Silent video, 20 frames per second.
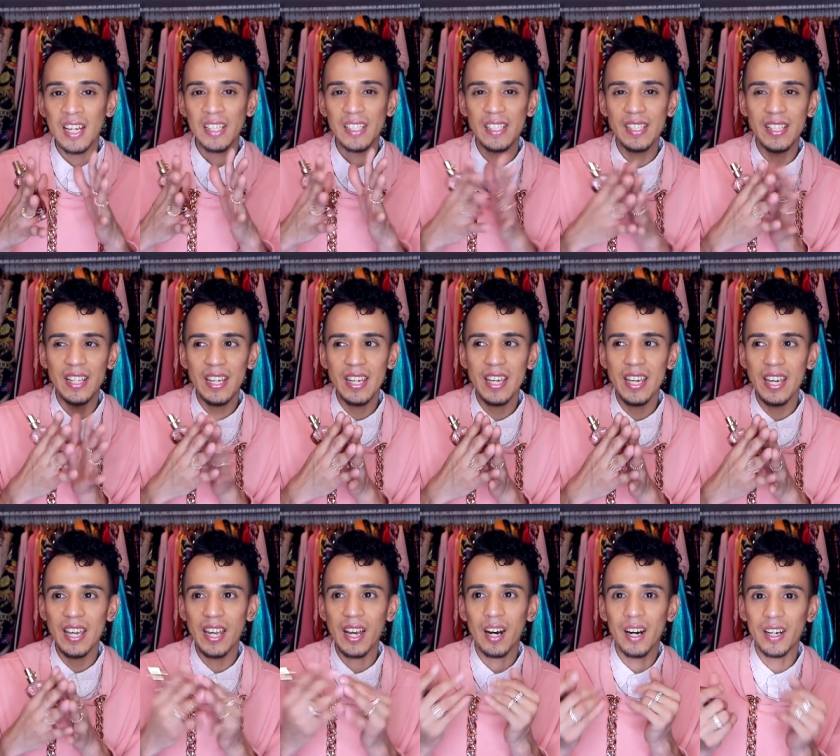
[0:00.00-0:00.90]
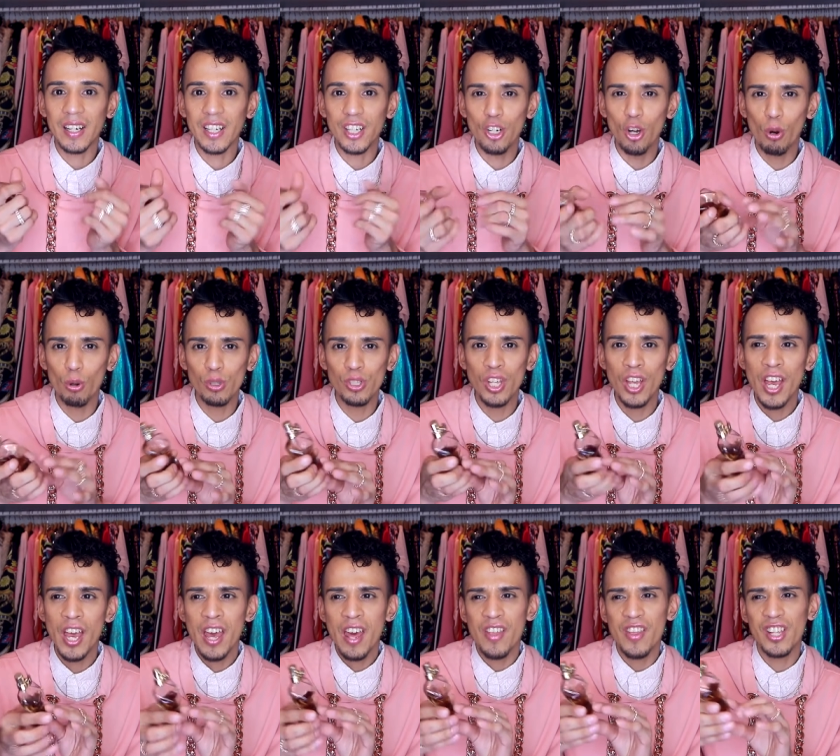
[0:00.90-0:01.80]
sticky honey notes.
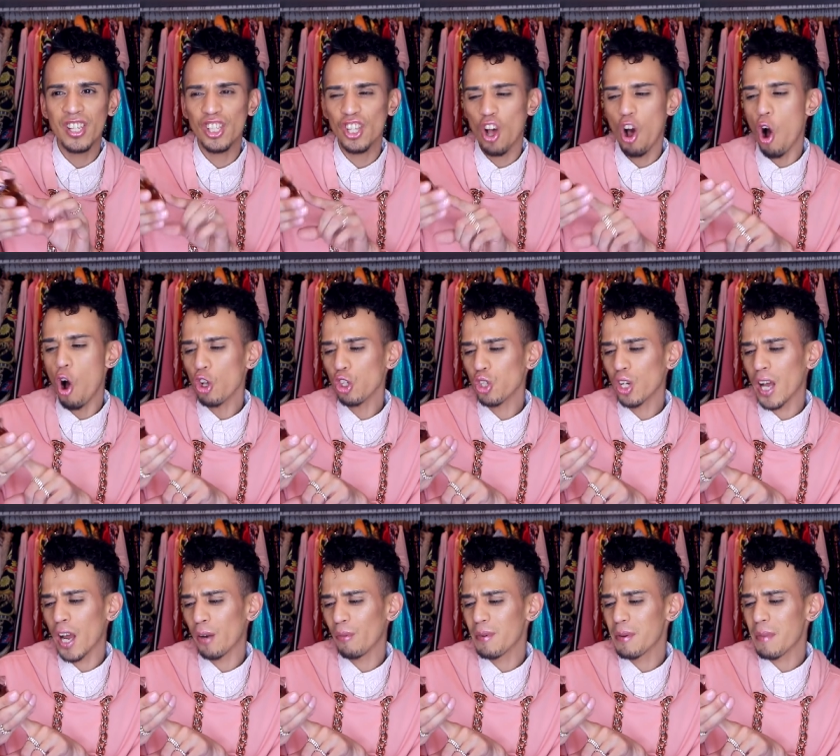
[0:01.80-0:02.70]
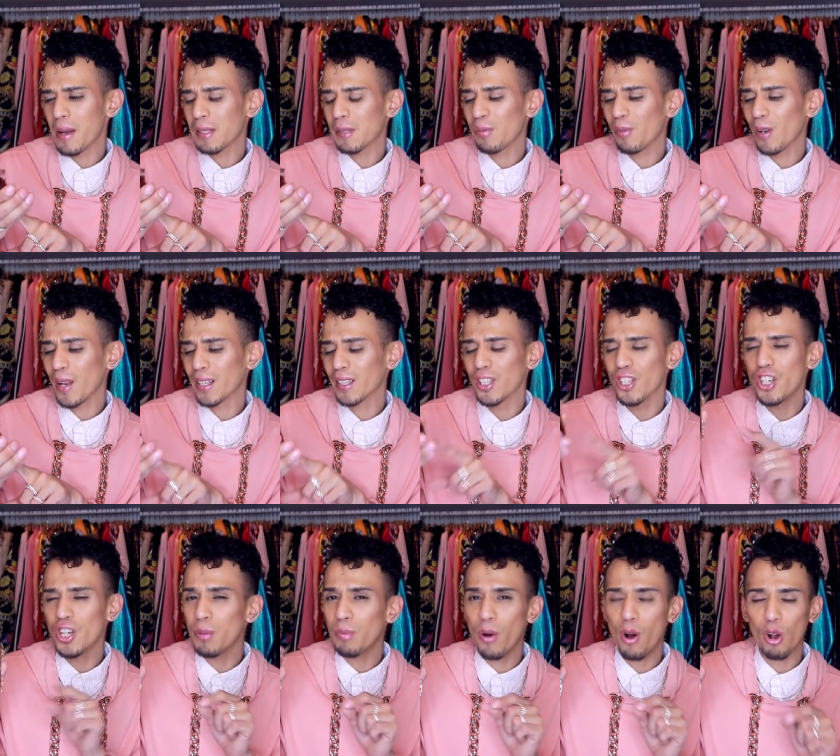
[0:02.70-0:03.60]
This also kind of reminds me of like the
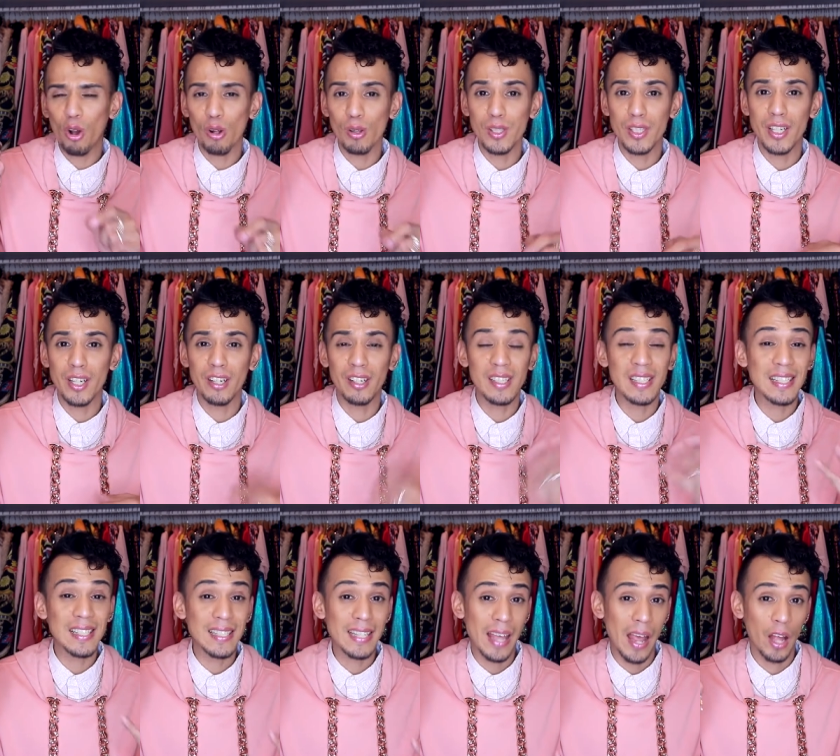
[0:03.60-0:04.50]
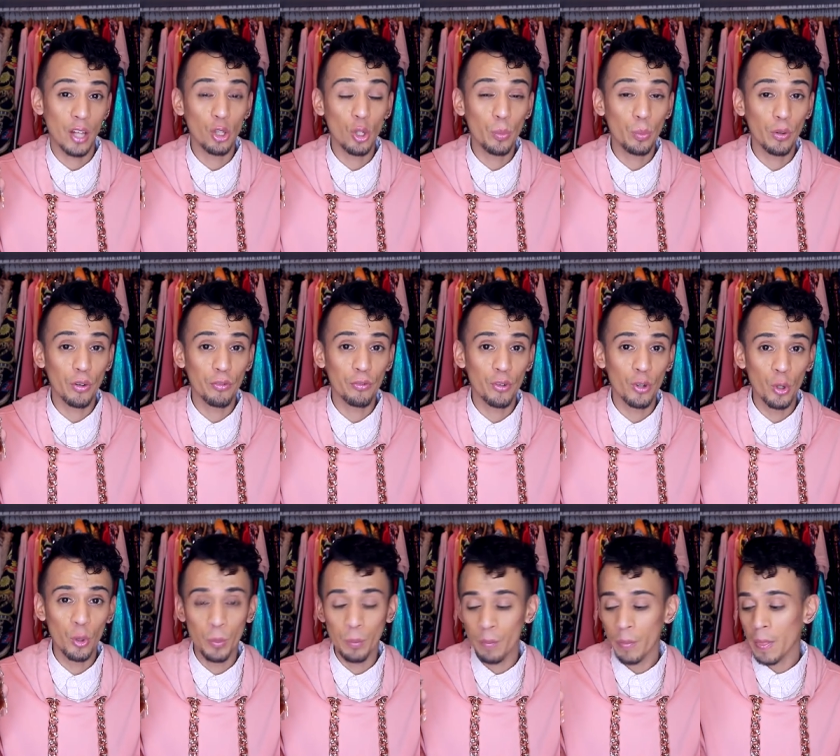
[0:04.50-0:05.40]
Jean Paul Gaultier Scandal
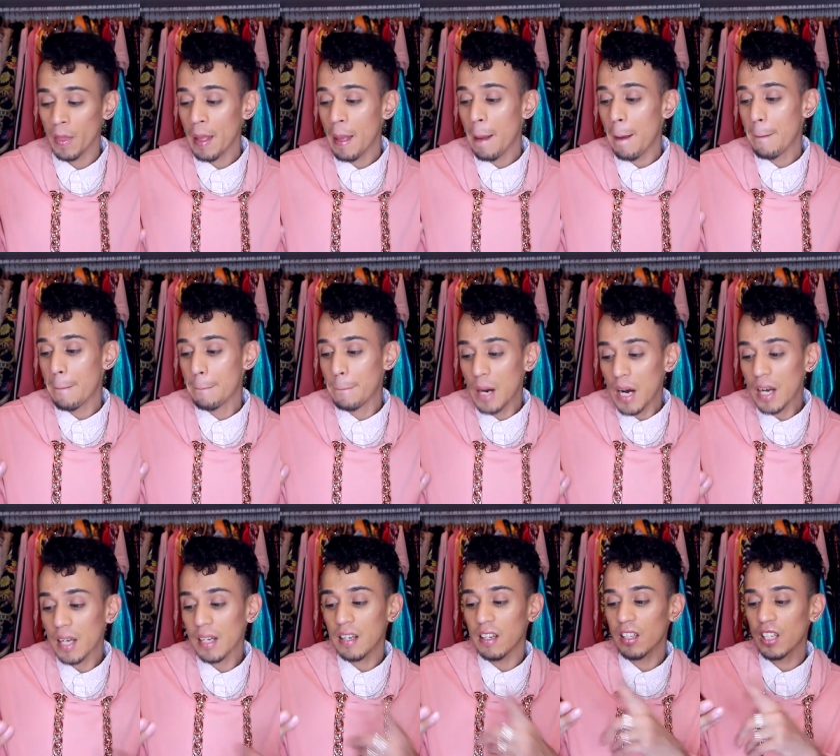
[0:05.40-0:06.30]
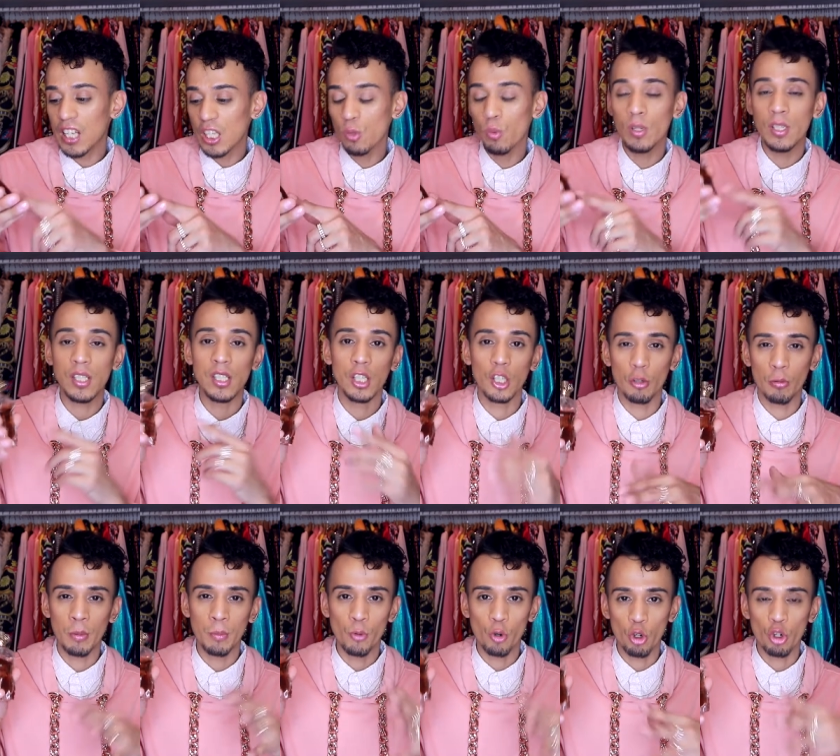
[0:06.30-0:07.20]
perfume, but this one's a
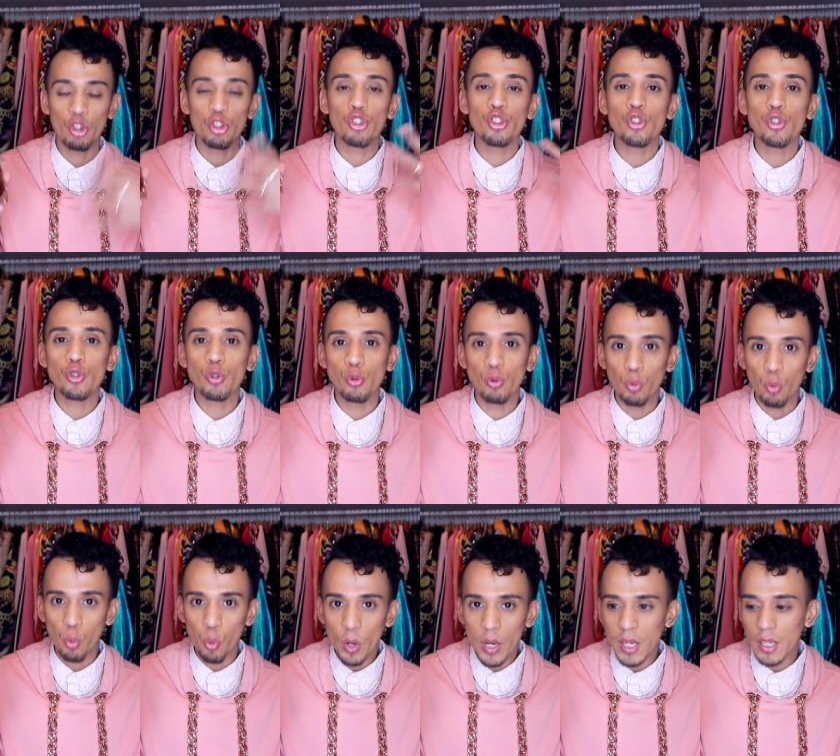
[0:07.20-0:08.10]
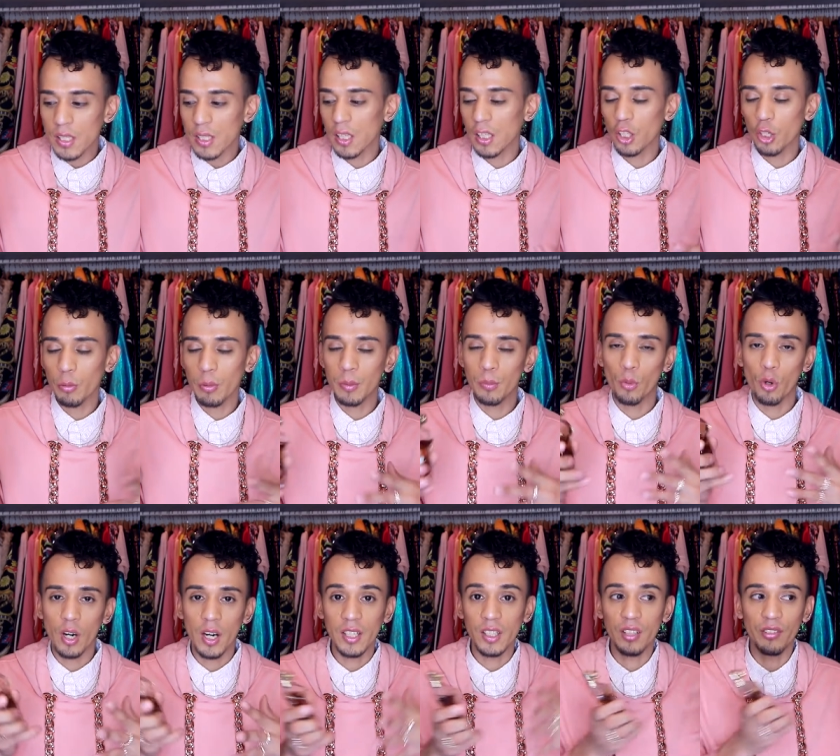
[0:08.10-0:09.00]
little bit more sweet, a little bit
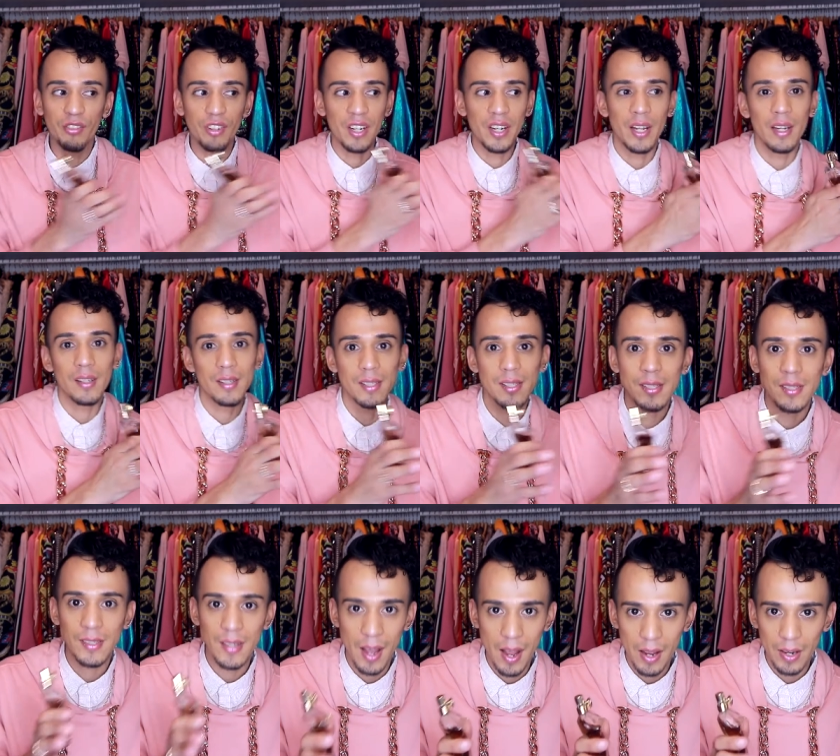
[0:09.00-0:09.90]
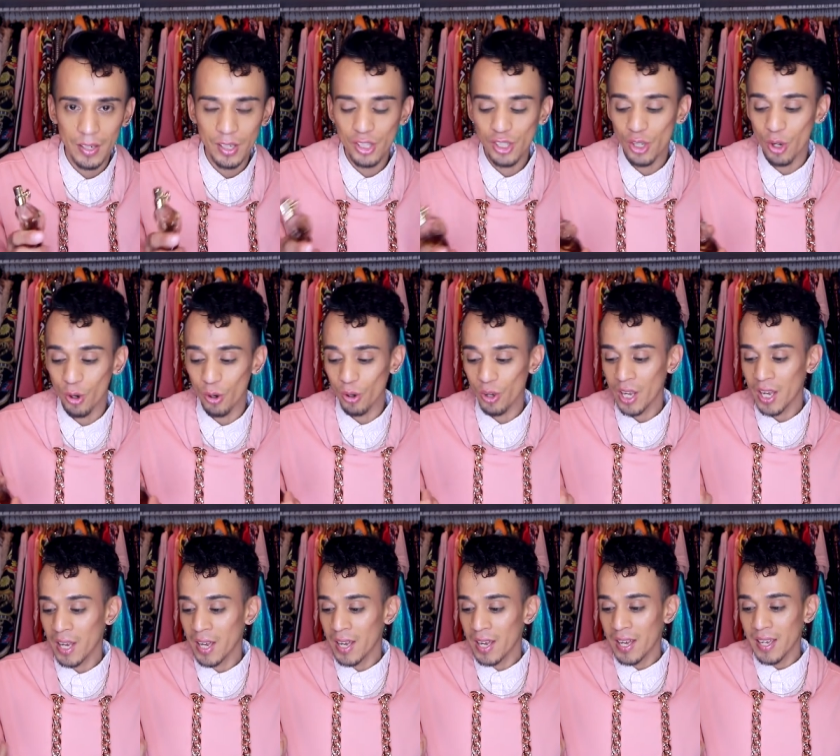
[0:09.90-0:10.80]
more on the vanilla side. So
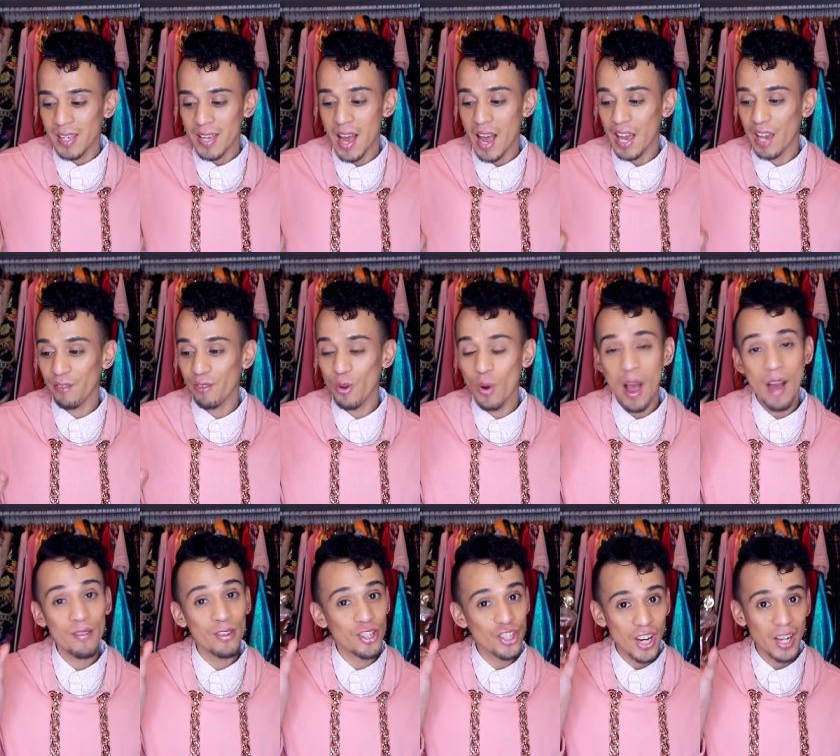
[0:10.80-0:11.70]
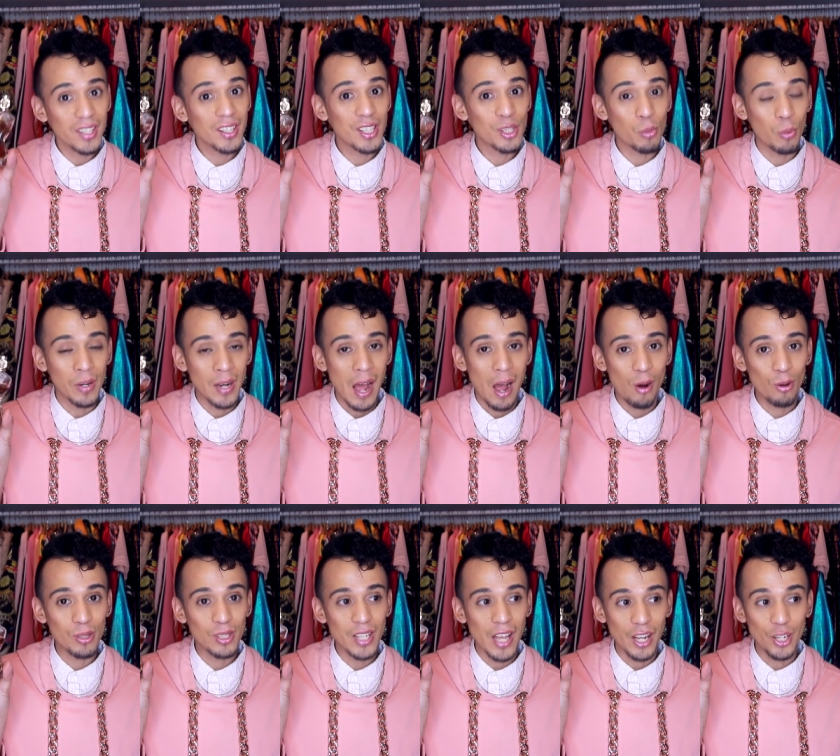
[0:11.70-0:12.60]
yeah, if you haven't checked this one
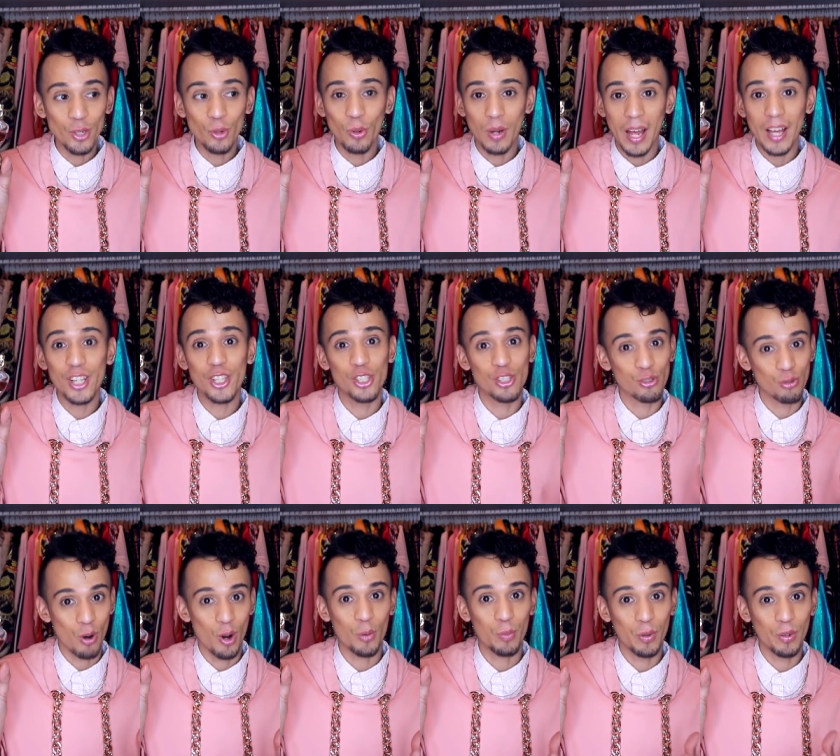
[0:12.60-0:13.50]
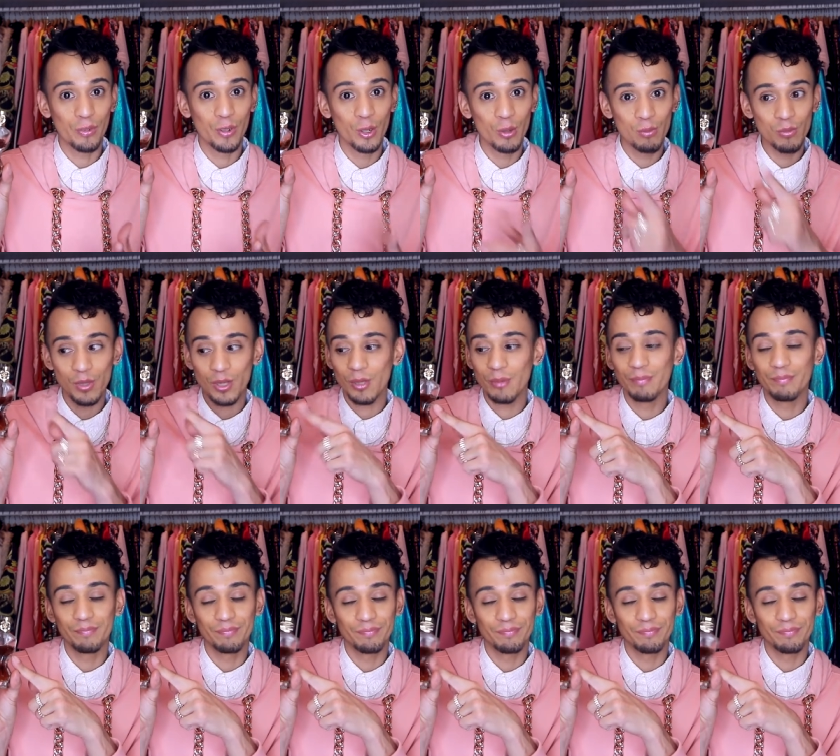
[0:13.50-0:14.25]
out and you like strong perfumes,